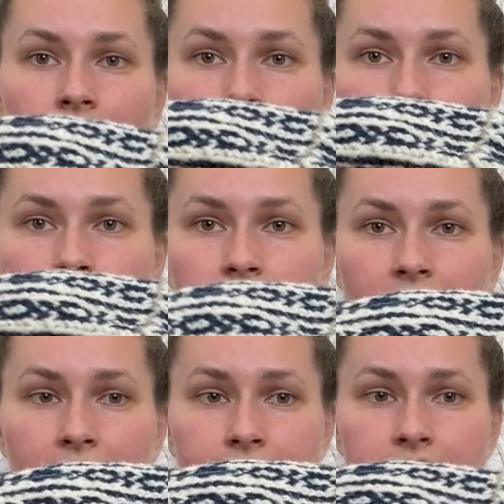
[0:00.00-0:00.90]
You
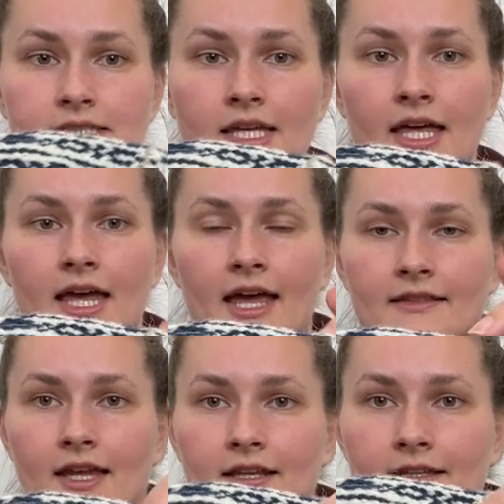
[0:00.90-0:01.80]
knit, and
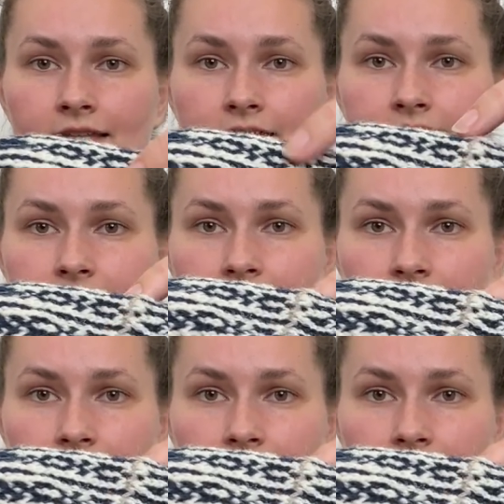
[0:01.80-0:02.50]
then this,